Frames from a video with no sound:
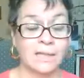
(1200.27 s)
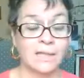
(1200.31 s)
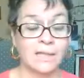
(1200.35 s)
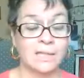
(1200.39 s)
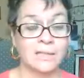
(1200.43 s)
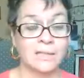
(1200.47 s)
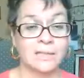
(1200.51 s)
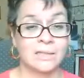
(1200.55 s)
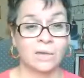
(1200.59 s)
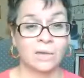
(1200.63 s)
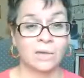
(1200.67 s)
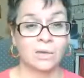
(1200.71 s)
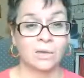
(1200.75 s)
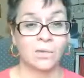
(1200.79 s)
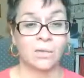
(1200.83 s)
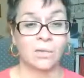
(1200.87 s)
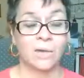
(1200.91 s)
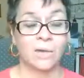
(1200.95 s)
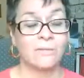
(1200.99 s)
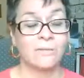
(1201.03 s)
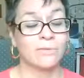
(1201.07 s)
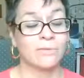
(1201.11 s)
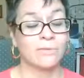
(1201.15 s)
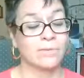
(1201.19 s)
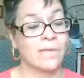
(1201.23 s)
is a
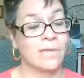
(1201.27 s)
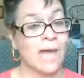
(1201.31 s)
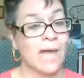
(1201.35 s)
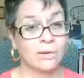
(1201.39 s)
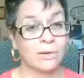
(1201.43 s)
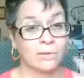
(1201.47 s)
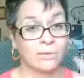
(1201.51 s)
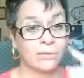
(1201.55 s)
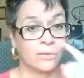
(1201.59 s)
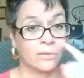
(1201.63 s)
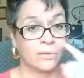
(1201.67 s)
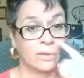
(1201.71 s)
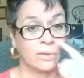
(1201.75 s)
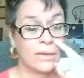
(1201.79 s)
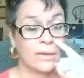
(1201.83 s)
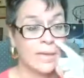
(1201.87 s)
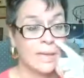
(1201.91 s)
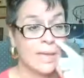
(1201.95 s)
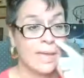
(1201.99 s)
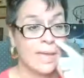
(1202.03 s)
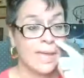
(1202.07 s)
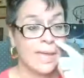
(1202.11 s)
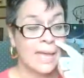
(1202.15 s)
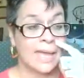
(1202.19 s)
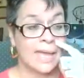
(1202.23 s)
great photographer,
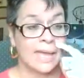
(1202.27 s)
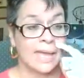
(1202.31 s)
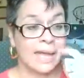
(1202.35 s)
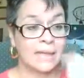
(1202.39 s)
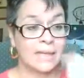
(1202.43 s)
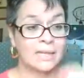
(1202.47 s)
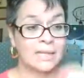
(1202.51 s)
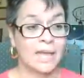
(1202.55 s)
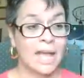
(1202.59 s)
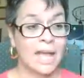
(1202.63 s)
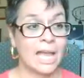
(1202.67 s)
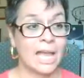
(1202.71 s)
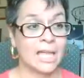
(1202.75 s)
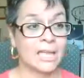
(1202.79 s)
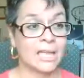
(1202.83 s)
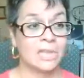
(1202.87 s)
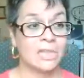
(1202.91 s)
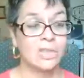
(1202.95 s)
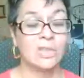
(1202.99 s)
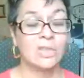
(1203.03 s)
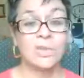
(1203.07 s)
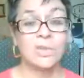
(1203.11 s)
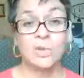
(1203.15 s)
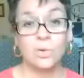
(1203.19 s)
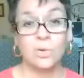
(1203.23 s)
and I
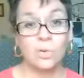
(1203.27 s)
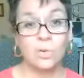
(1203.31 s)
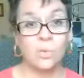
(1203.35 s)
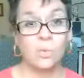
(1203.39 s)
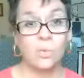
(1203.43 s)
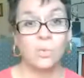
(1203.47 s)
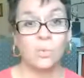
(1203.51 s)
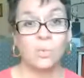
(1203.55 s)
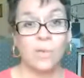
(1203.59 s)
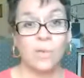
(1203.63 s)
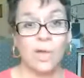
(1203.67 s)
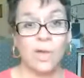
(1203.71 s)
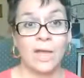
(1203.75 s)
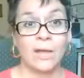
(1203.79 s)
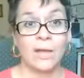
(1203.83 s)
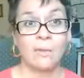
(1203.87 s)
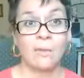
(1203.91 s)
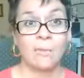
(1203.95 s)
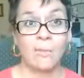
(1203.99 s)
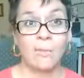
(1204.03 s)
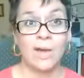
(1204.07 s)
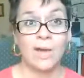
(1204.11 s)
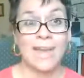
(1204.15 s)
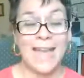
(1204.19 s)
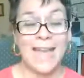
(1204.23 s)
knew what
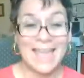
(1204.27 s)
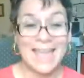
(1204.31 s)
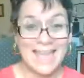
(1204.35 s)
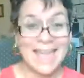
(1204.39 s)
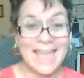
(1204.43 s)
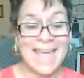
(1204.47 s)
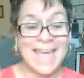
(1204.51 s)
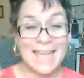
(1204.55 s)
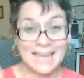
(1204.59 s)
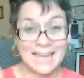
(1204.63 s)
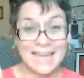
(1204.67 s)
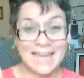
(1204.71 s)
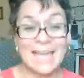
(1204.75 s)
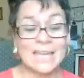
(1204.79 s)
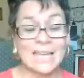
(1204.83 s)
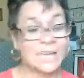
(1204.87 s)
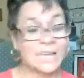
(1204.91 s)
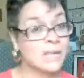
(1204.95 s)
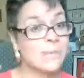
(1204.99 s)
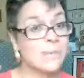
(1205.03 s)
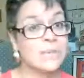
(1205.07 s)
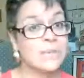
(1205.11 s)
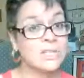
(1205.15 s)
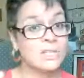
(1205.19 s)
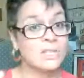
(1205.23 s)
I had. I had an
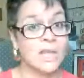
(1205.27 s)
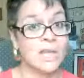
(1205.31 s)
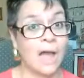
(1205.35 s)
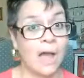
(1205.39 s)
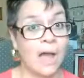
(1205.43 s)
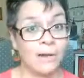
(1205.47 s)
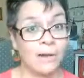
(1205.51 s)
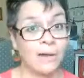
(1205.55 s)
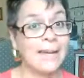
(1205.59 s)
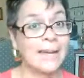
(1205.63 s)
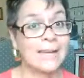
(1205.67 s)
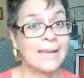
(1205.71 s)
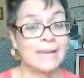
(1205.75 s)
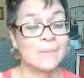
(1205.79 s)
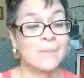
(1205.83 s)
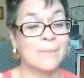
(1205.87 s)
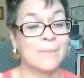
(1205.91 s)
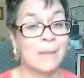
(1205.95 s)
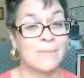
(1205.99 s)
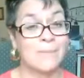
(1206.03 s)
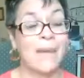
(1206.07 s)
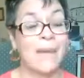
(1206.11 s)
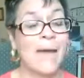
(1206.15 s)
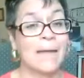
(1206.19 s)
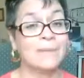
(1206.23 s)
image already in
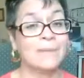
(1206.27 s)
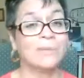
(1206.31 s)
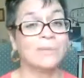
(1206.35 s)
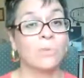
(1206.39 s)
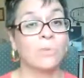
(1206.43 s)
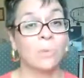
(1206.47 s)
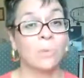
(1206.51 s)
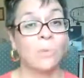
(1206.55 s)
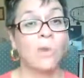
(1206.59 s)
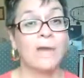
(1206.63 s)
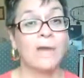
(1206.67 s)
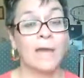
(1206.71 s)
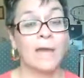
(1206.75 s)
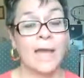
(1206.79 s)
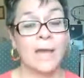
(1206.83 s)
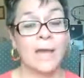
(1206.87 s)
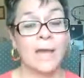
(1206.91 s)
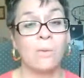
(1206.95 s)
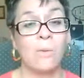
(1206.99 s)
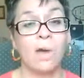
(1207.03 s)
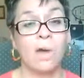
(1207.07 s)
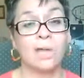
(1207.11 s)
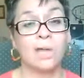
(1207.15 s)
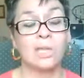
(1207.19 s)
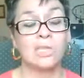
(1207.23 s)
my mind for what I
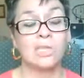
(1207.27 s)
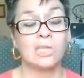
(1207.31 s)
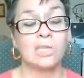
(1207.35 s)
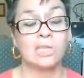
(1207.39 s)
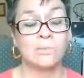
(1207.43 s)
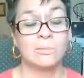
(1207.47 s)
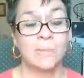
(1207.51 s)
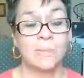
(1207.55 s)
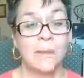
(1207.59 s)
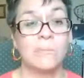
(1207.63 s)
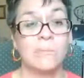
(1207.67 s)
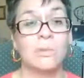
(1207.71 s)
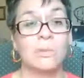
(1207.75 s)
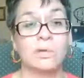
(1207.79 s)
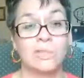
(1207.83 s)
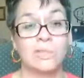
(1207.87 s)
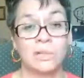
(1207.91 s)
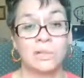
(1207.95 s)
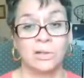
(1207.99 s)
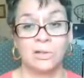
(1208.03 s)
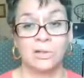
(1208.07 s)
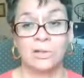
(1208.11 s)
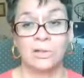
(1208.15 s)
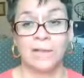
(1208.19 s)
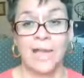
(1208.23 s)
wanted my book
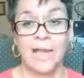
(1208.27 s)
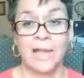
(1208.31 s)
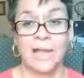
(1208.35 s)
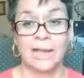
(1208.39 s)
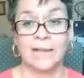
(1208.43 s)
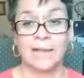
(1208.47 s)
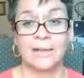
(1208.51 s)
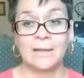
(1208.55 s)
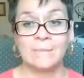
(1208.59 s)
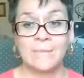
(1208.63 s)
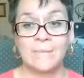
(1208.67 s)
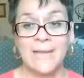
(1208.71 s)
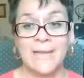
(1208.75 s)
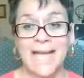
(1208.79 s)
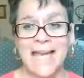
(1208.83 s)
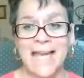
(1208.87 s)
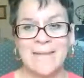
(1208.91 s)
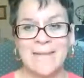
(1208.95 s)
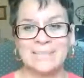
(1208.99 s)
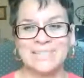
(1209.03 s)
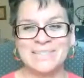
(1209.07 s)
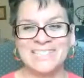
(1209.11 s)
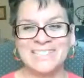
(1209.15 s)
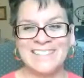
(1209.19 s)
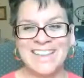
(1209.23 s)
to look like. Hi,
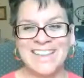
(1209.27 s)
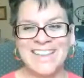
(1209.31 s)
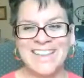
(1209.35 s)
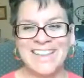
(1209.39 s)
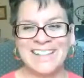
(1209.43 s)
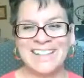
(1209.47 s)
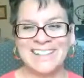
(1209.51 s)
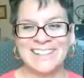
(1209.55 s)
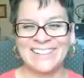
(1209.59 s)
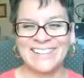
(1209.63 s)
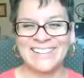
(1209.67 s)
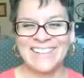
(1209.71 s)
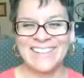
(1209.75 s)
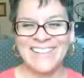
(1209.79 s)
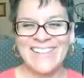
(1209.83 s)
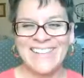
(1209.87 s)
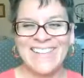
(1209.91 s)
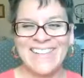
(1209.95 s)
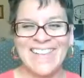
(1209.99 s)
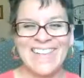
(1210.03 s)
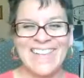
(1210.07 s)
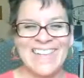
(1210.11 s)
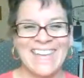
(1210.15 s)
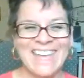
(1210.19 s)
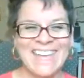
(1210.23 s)
Michelle.
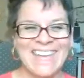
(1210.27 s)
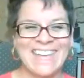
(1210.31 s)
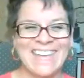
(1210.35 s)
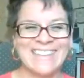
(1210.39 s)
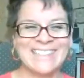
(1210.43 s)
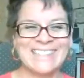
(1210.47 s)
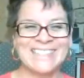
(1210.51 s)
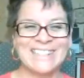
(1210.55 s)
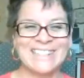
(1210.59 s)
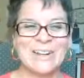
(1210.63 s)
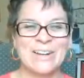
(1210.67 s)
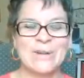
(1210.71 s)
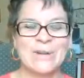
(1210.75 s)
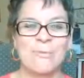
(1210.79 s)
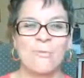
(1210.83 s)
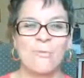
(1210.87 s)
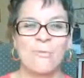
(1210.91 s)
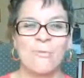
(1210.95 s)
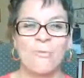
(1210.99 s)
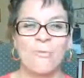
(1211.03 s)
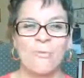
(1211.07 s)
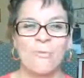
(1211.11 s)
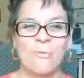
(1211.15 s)
And so